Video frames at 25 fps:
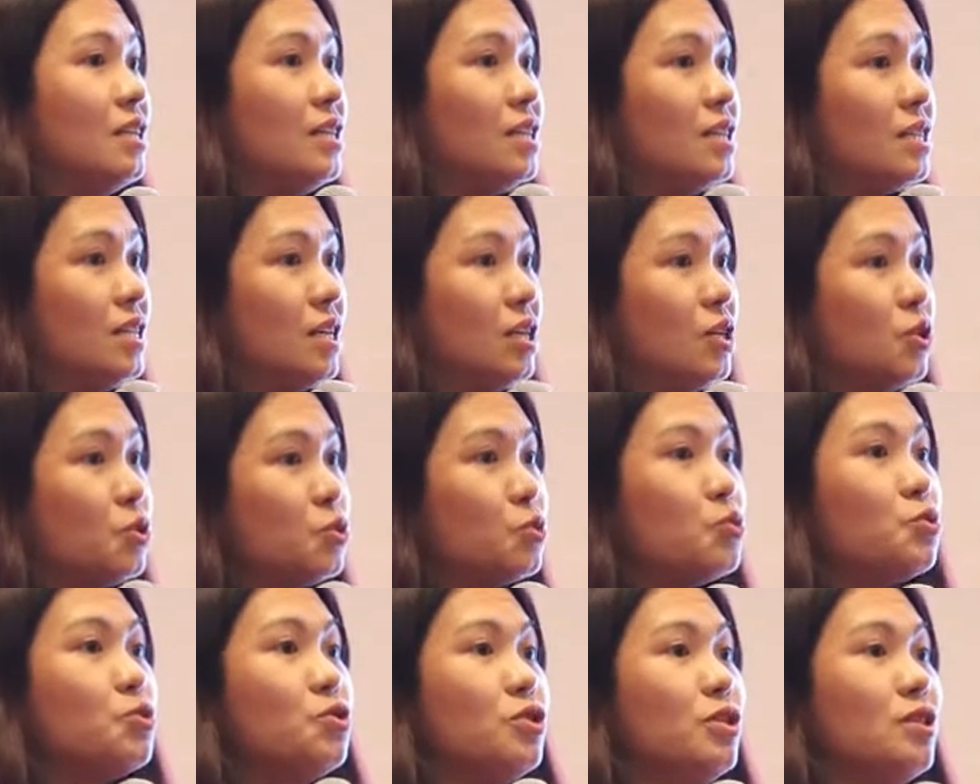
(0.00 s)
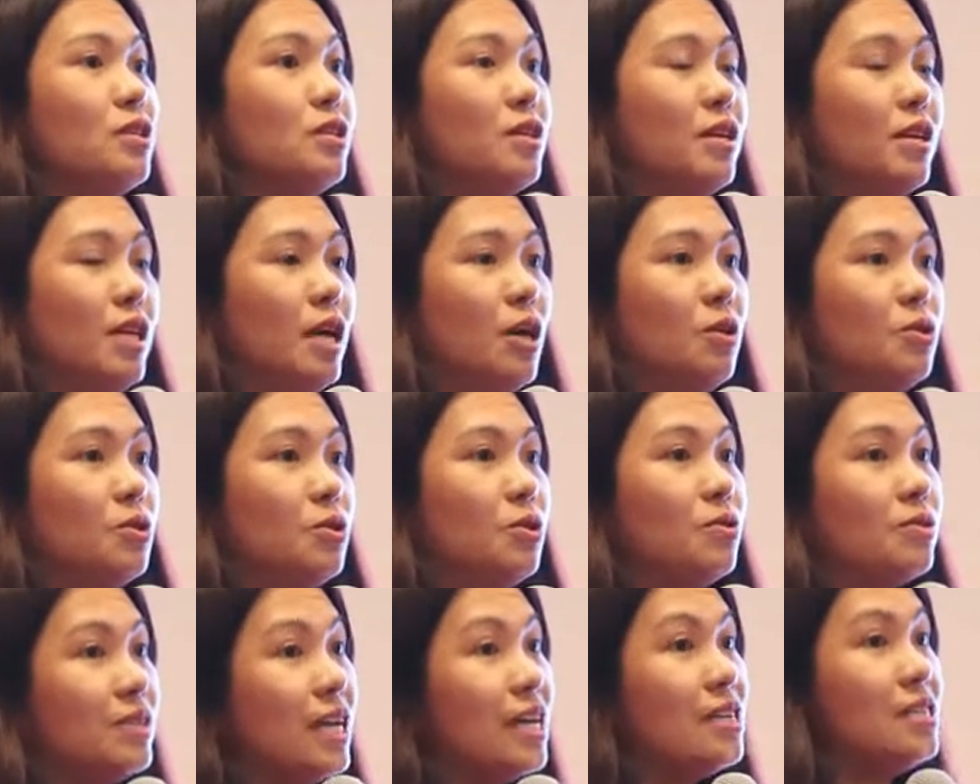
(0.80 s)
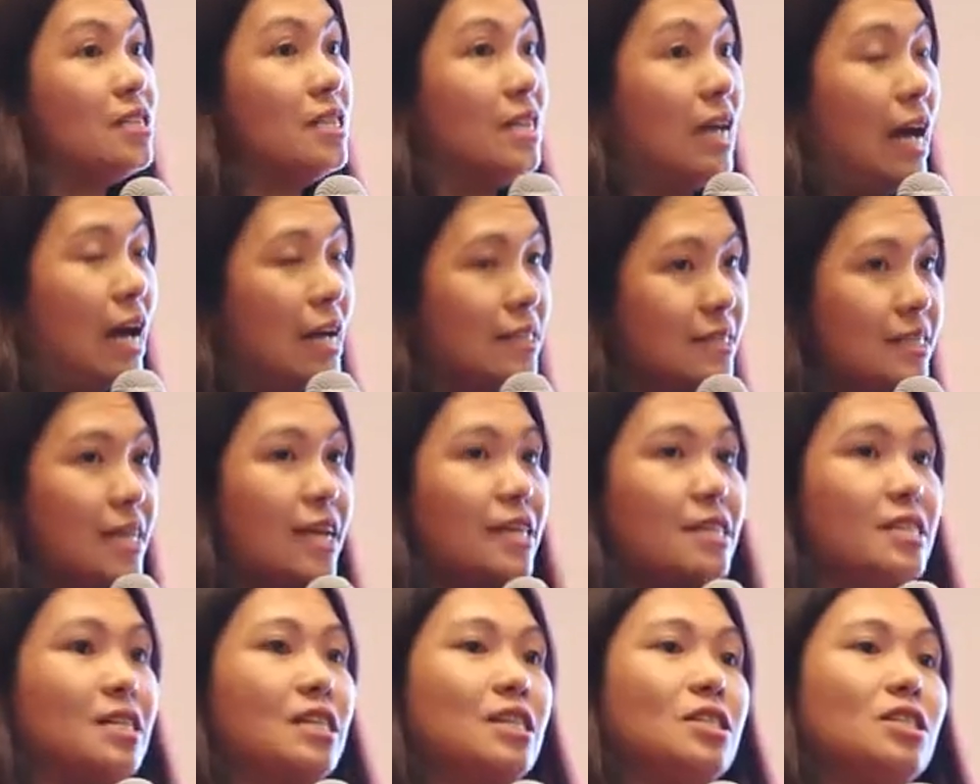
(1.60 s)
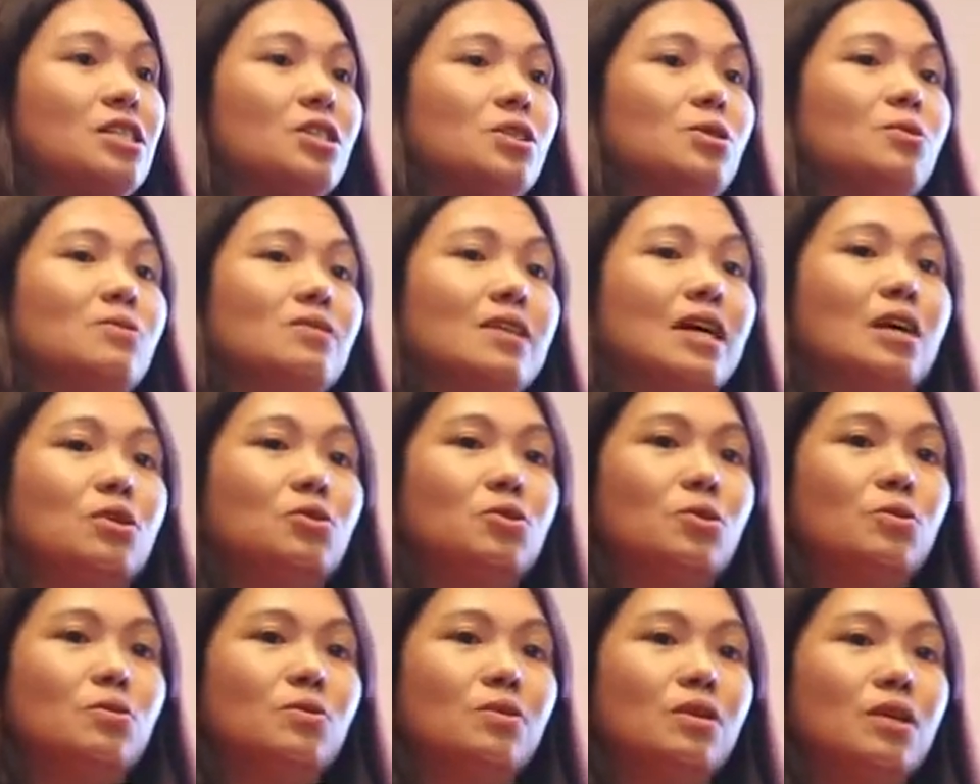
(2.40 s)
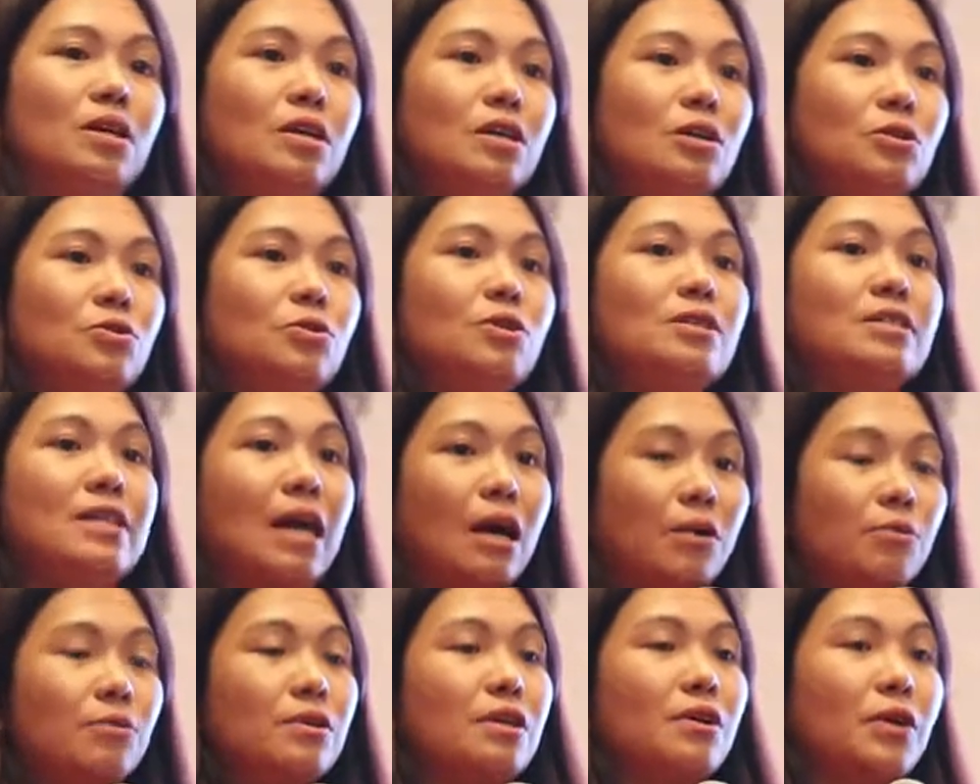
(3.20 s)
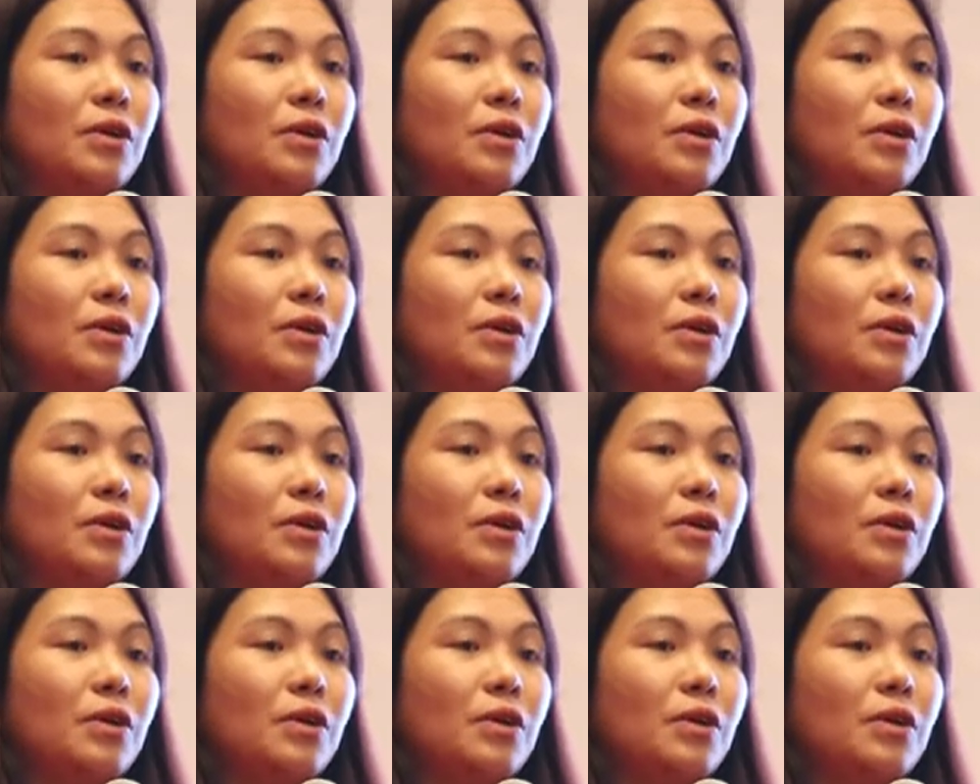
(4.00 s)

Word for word: So we can create some additional data, but that